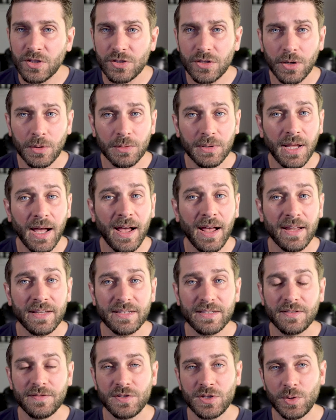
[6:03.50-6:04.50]
So
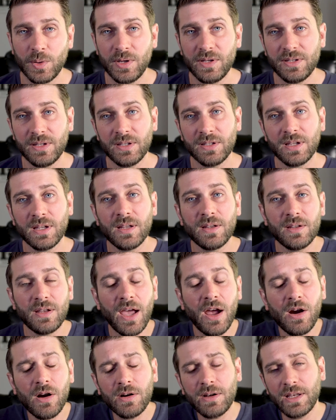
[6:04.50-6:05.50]
lots of choices.
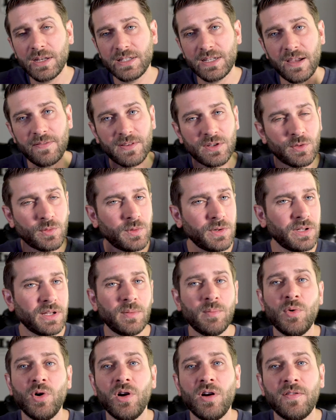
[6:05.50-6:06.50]
RLHF is really
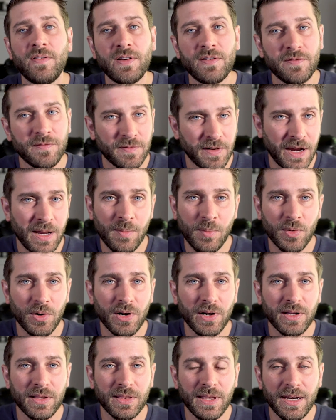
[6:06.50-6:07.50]
more of a
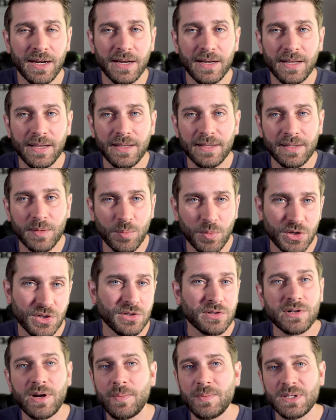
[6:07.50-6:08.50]
framework than it is a
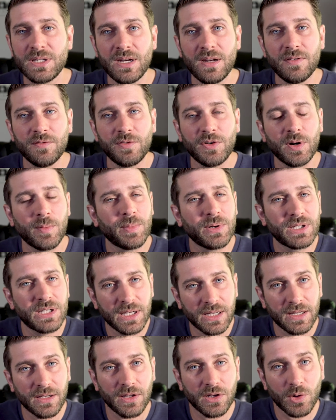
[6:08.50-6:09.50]
prescription for a
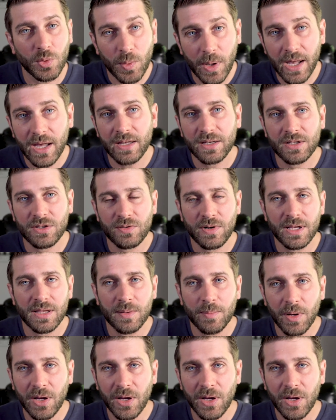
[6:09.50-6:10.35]
particular way to train the